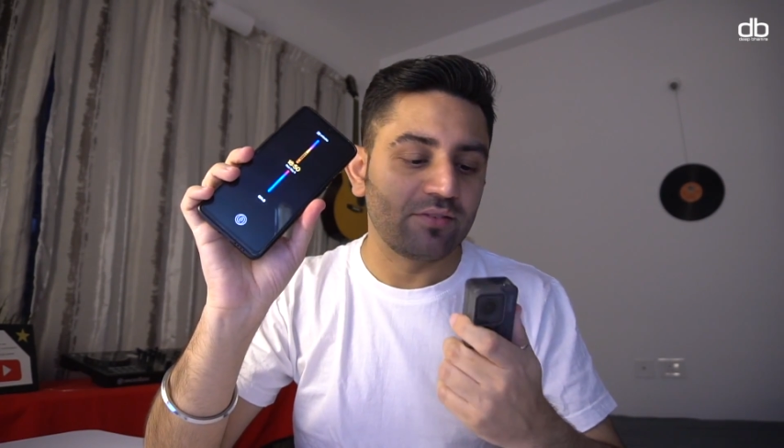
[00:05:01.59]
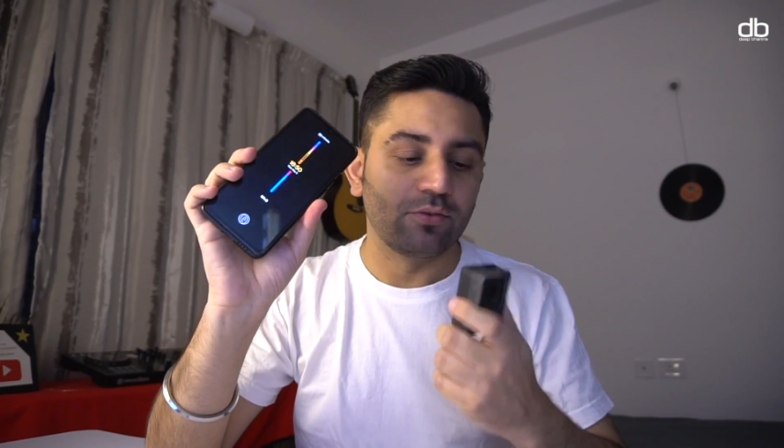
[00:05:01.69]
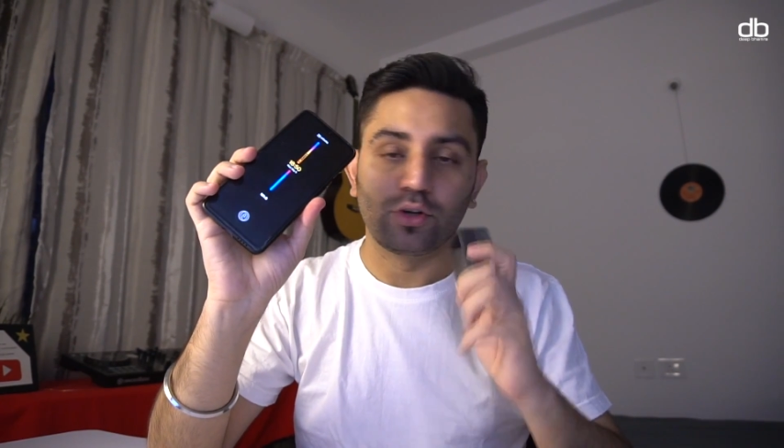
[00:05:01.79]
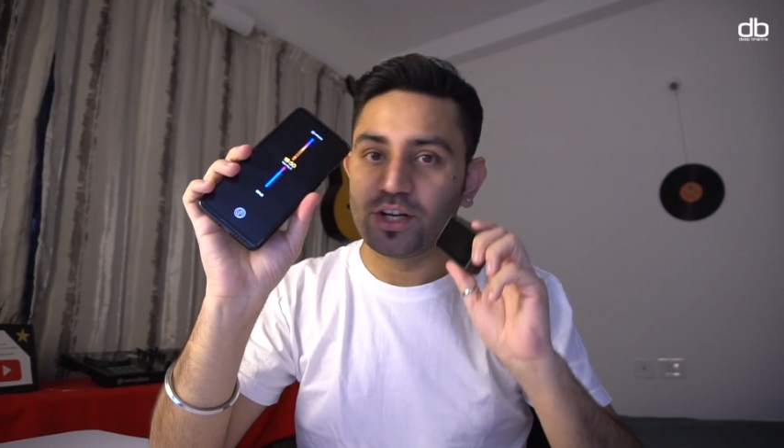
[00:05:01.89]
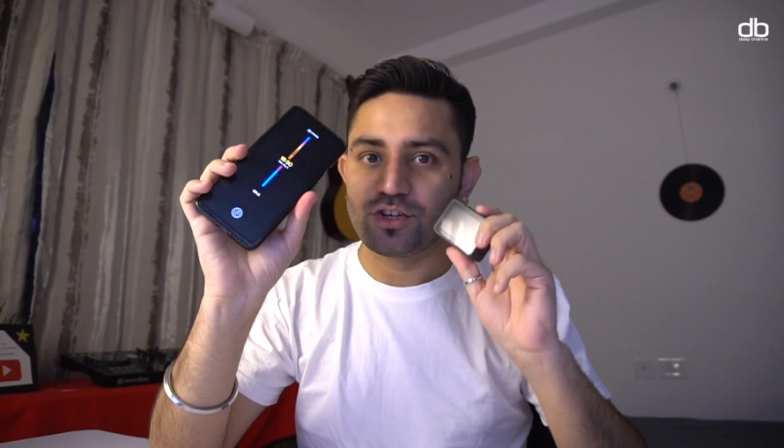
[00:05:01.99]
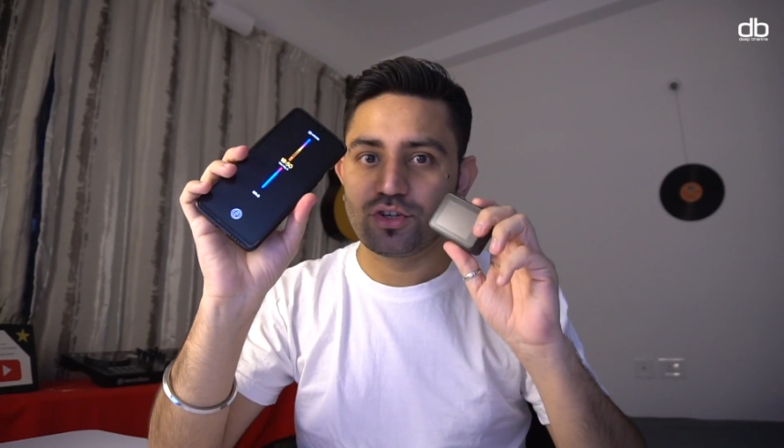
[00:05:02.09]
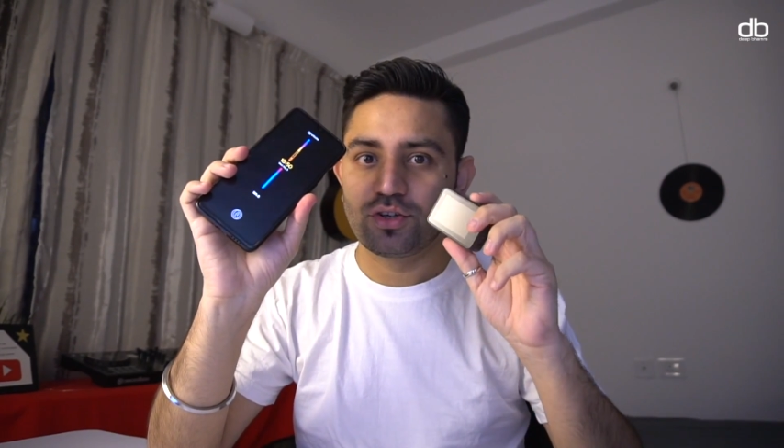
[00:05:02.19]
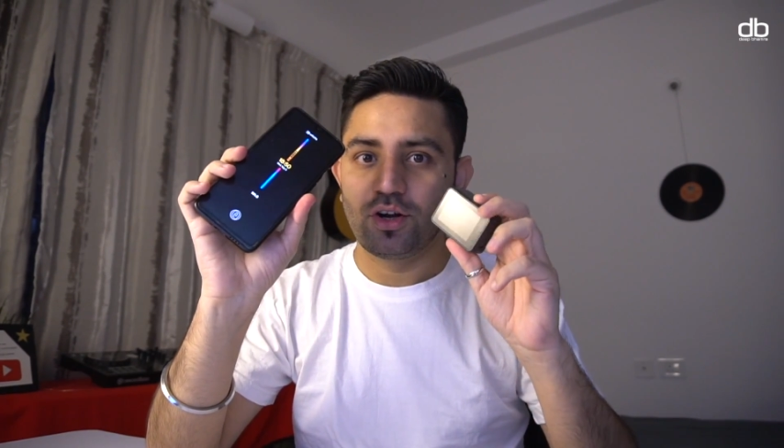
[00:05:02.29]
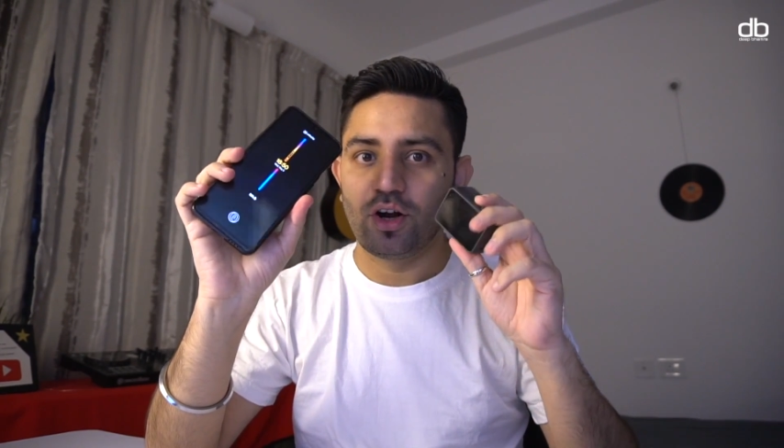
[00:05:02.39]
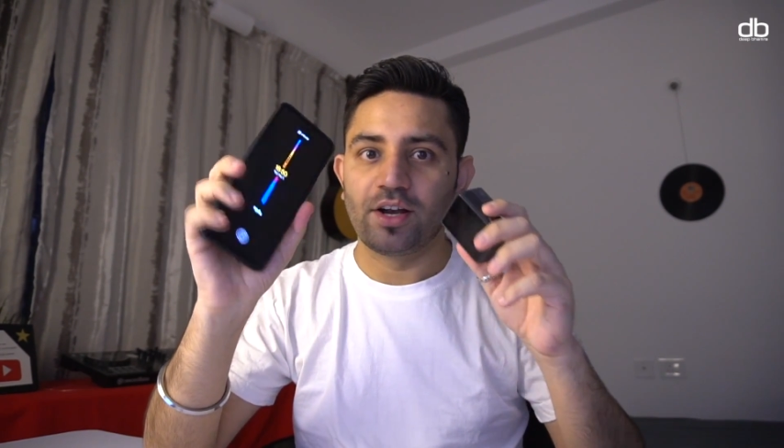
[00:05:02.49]
footage
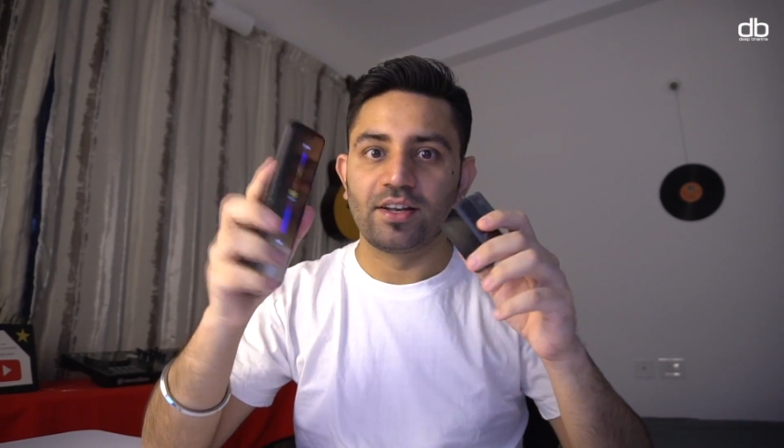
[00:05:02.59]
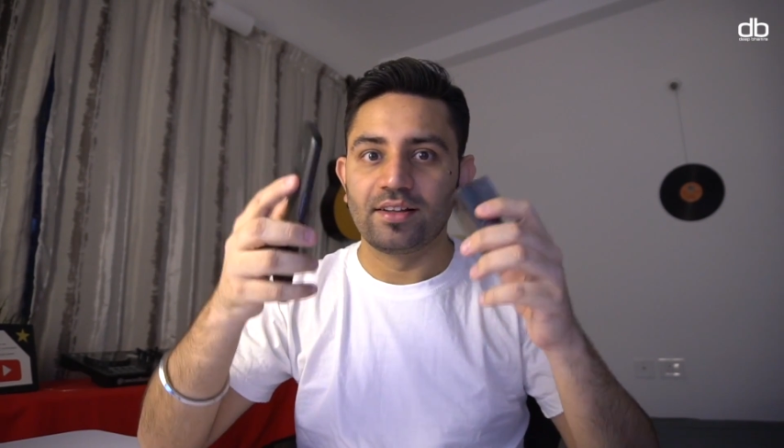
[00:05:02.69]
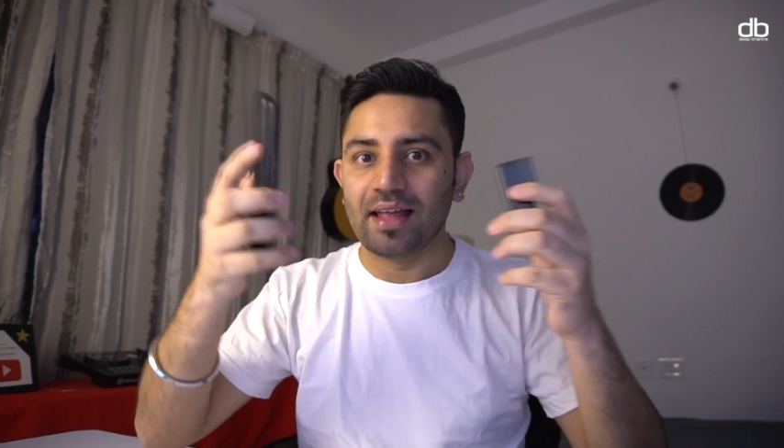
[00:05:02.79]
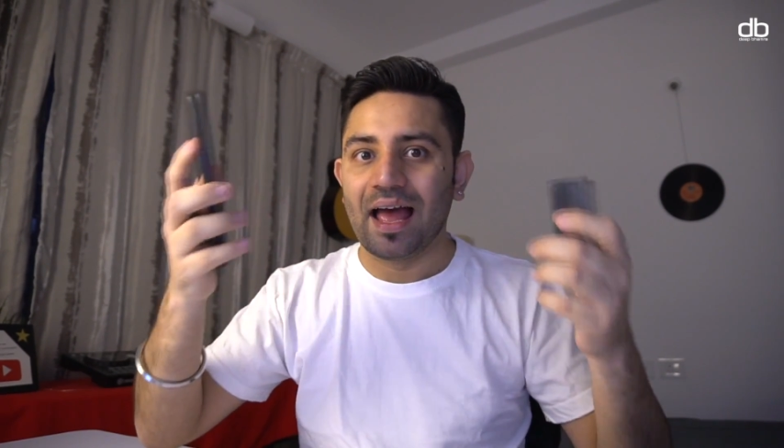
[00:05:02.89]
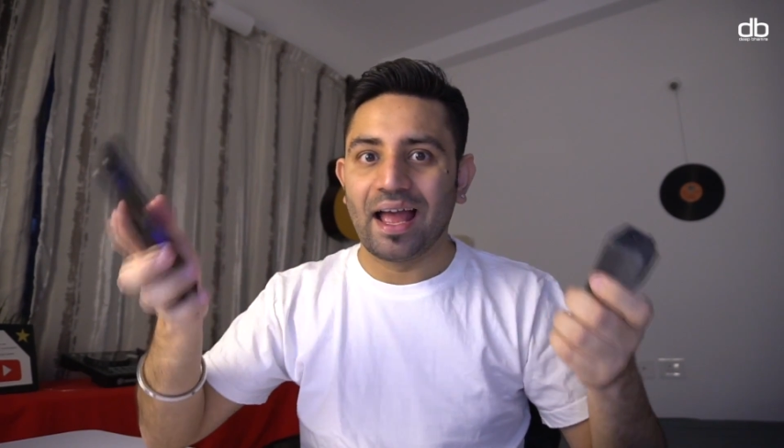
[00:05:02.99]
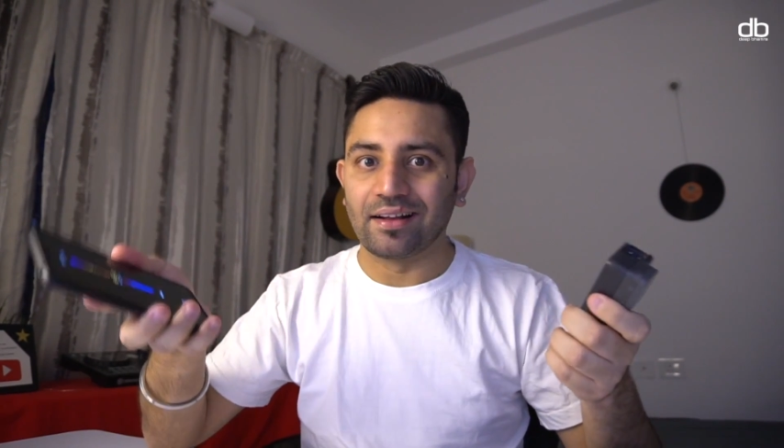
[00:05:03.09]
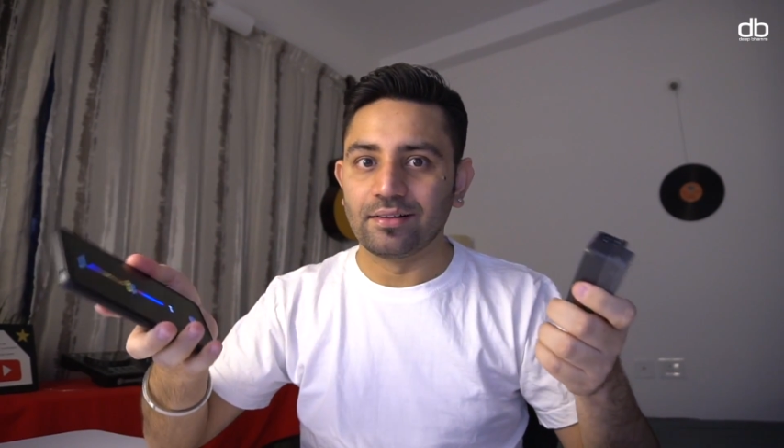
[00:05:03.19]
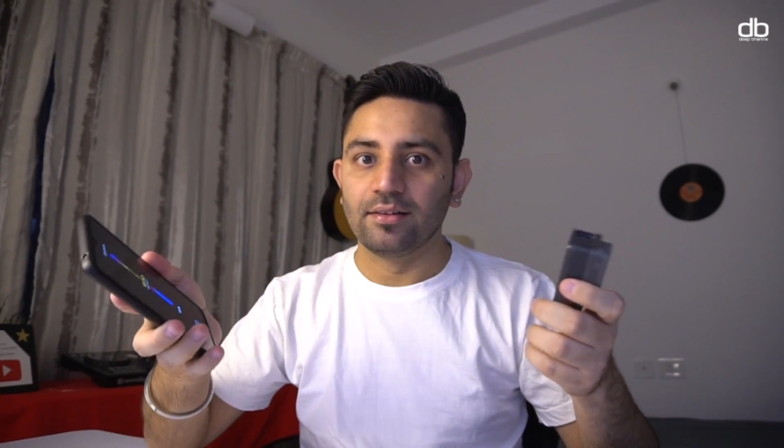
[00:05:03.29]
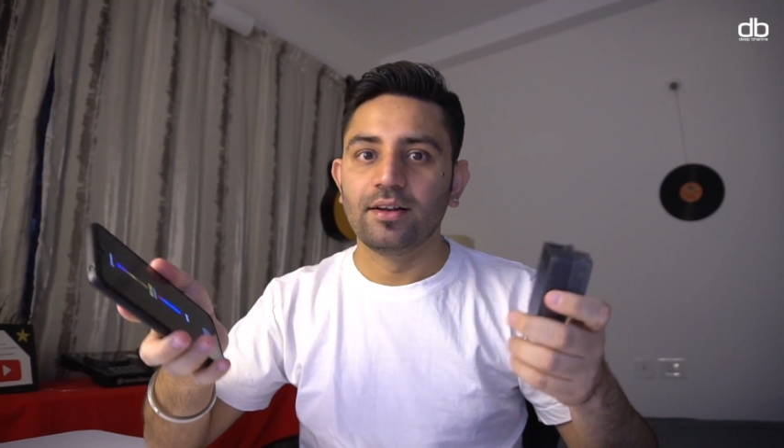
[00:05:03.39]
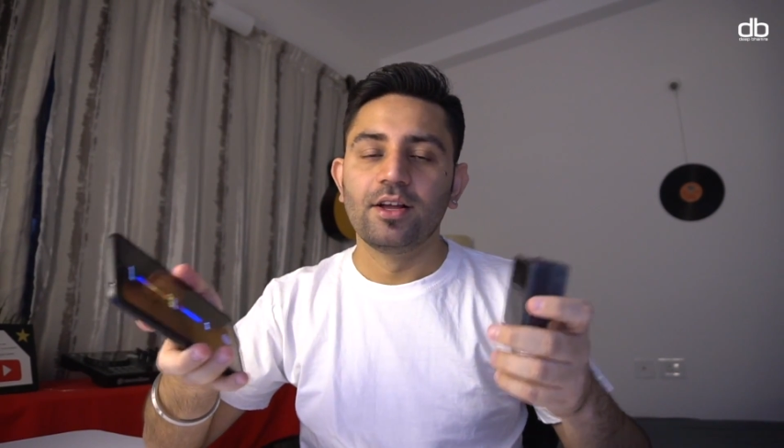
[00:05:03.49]
and the angle